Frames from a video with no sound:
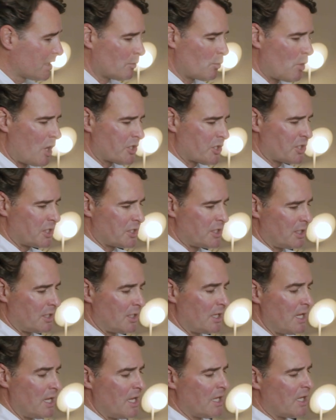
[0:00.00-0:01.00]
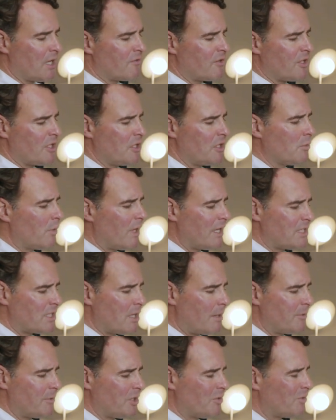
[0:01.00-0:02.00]
in Washington, given the
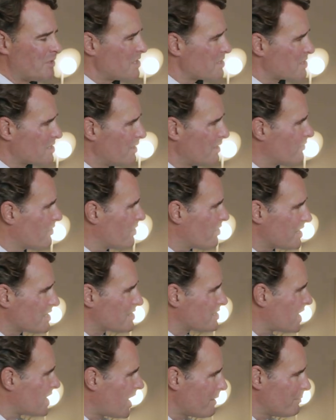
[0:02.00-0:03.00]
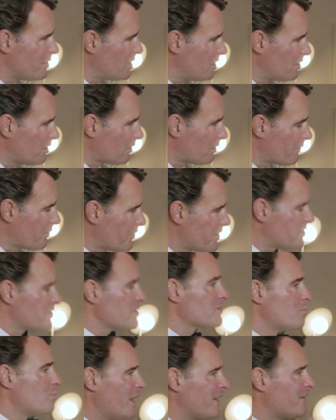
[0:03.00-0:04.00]
UAW, and just given this time of year. This
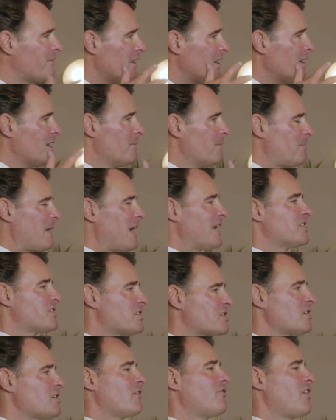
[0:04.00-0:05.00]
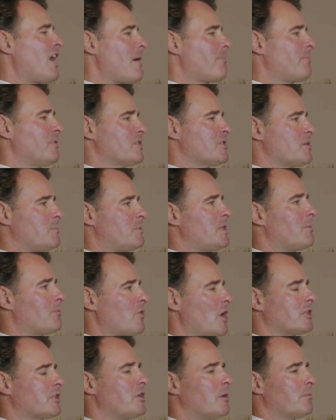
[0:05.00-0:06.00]
is when bad stuff happens, September,
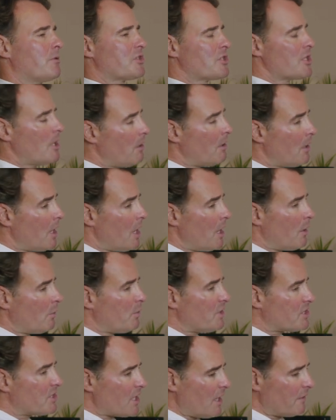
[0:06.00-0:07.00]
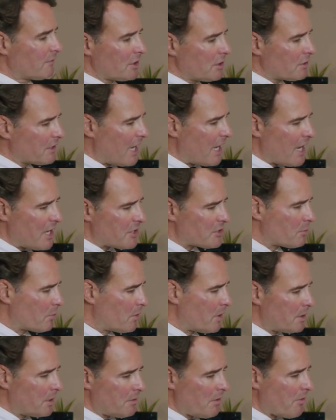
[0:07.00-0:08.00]
October. So we save a little cash.
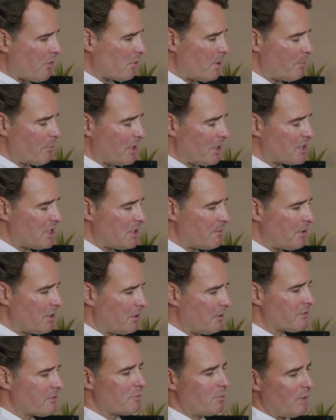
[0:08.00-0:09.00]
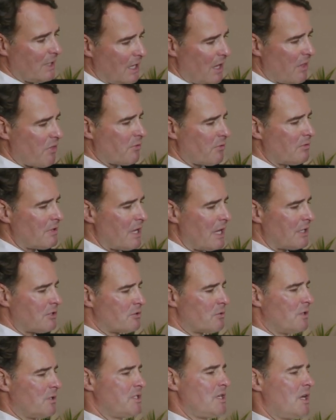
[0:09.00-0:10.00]
We're in 3-month T-bills. We get through that, and
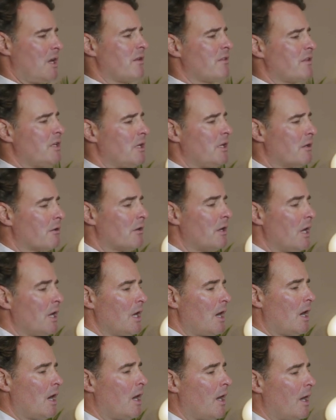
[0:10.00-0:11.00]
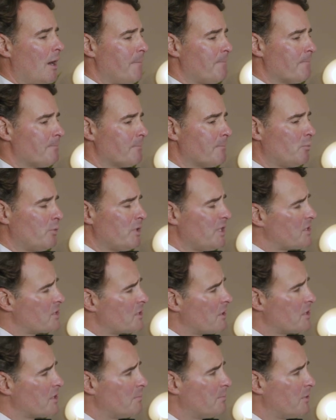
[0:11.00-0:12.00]
towards the end of the year, we
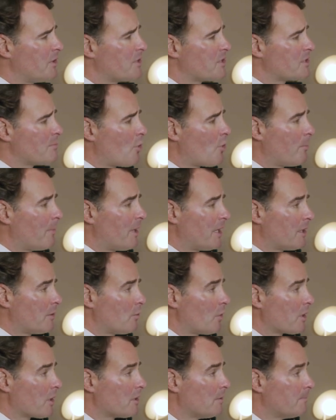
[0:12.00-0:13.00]
start to put some more money to work.